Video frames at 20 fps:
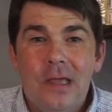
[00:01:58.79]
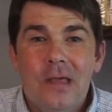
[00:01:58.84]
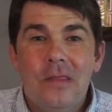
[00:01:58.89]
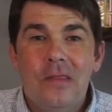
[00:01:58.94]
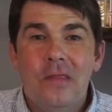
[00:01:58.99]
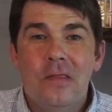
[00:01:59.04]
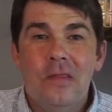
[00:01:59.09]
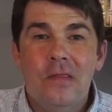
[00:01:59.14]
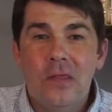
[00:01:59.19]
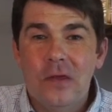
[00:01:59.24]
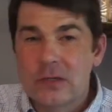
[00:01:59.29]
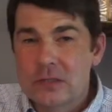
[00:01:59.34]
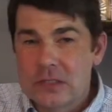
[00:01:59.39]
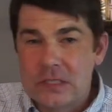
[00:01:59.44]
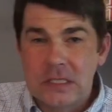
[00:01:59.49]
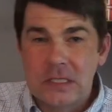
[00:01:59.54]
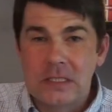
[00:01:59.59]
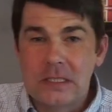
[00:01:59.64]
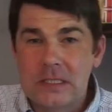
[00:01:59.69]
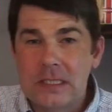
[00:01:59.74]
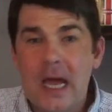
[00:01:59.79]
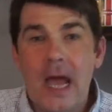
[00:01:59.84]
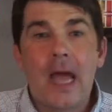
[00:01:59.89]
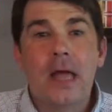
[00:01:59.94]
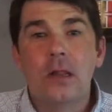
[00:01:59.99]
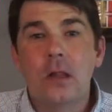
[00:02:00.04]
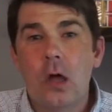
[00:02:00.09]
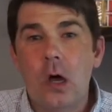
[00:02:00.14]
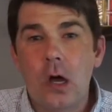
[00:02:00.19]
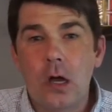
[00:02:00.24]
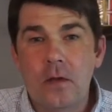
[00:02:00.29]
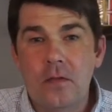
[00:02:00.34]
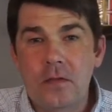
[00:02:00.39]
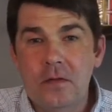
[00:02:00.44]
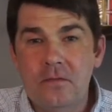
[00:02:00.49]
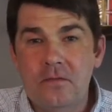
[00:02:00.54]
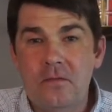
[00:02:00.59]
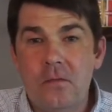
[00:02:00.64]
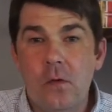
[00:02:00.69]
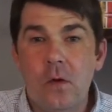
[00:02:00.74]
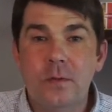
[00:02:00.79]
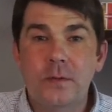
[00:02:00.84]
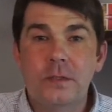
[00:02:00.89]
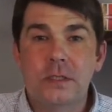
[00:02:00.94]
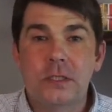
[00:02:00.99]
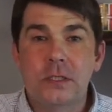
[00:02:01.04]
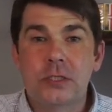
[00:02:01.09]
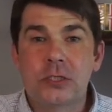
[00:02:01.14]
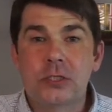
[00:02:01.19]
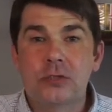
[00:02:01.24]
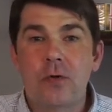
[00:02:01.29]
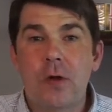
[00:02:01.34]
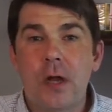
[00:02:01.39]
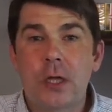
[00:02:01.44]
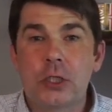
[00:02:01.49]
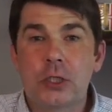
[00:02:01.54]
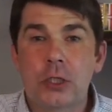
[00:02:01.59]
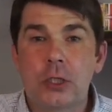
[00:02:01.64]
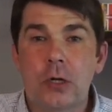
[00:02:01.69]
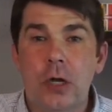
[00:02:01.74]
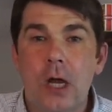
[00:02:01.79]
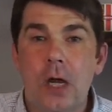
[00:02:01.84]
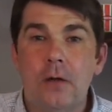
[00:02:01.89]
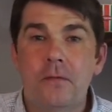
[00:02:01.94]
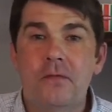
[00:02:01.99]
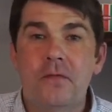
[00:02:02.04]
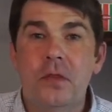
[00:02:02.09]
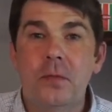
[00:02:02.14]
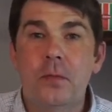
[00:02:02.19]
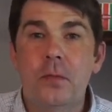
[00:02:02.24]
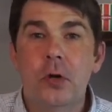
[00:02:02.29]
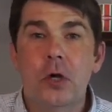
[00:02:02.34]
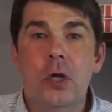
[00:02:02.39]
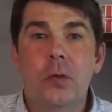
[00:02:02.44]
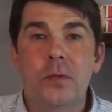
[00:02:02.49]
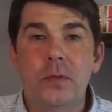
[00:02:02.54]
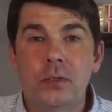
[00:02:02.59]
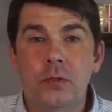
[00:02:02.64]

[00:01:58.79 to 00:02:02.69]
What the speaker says: There's the dialogue that forms the structure of the book